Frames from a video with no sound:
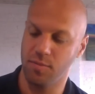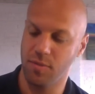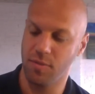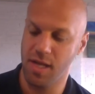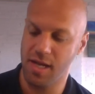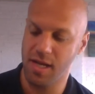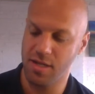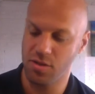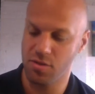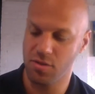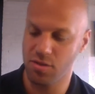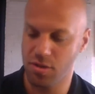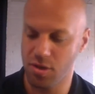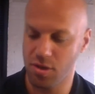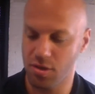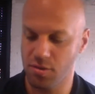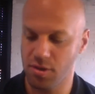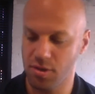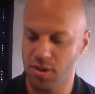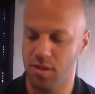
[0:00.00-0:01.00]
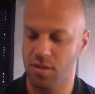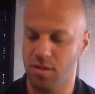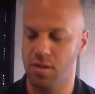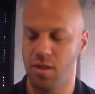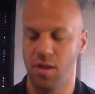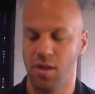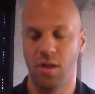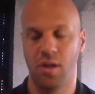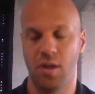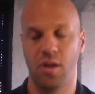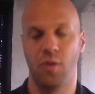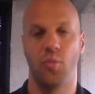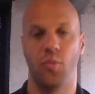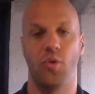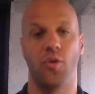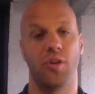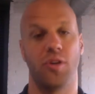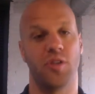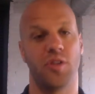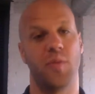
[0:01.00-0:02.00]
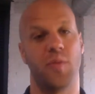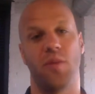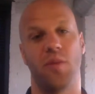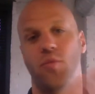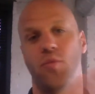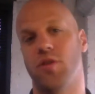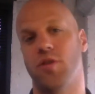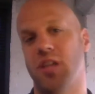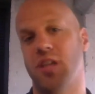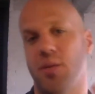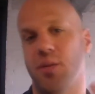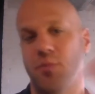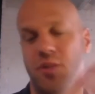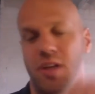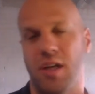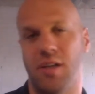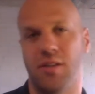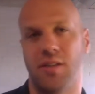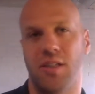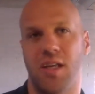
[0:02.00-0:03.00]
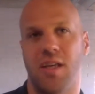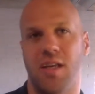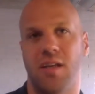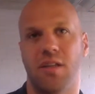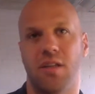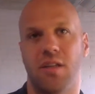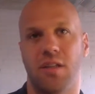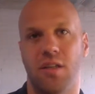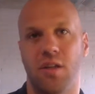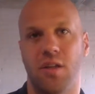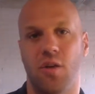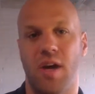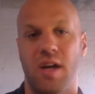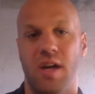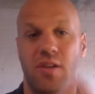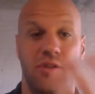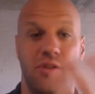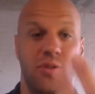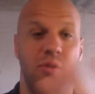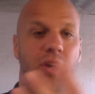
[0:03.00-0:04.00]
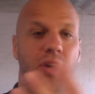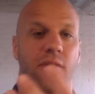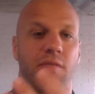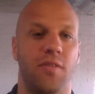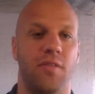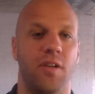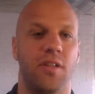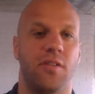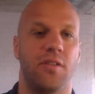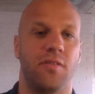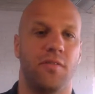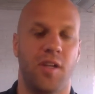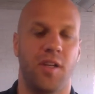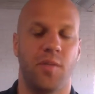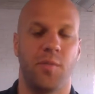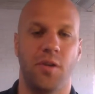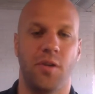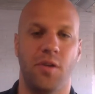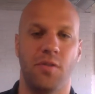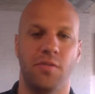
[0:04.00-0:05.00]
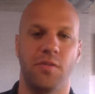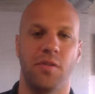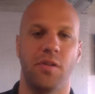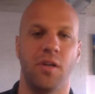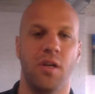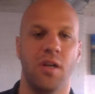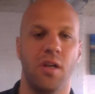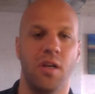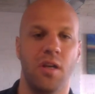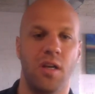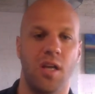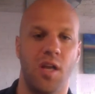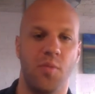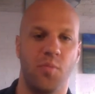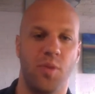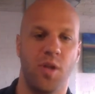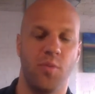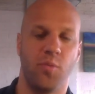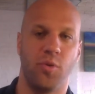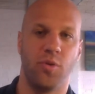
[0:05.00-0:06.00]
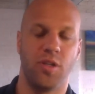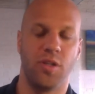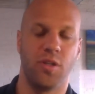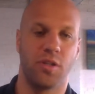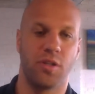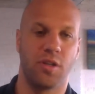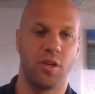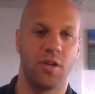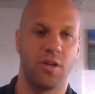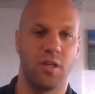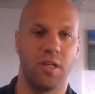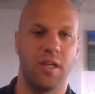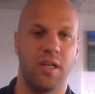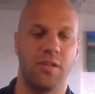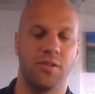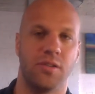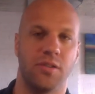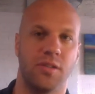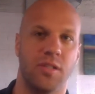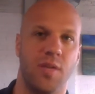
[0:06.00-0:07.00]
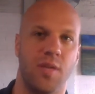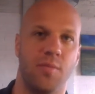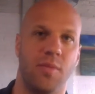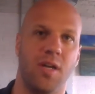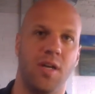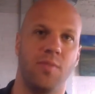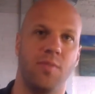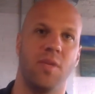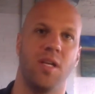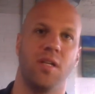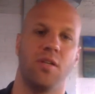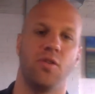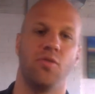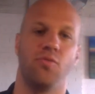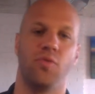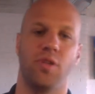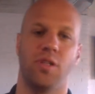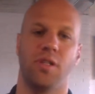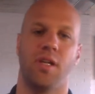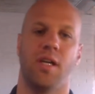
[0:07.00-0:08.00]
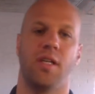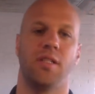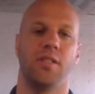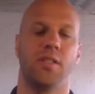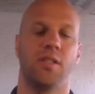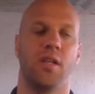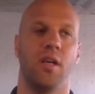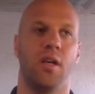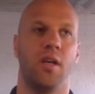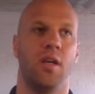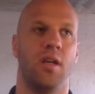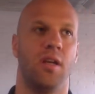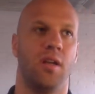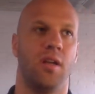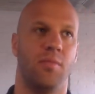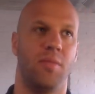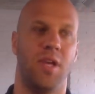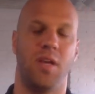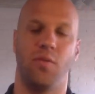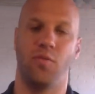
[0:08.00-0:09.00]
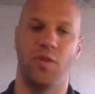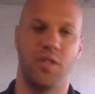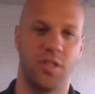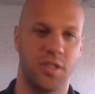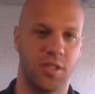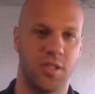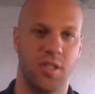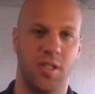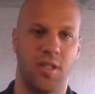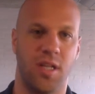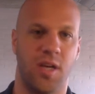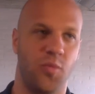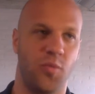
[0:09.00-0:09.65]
as you start looking more and spending more time in your house. And, as you have friends and family over and people in your current house, it might make you realize, man, we just need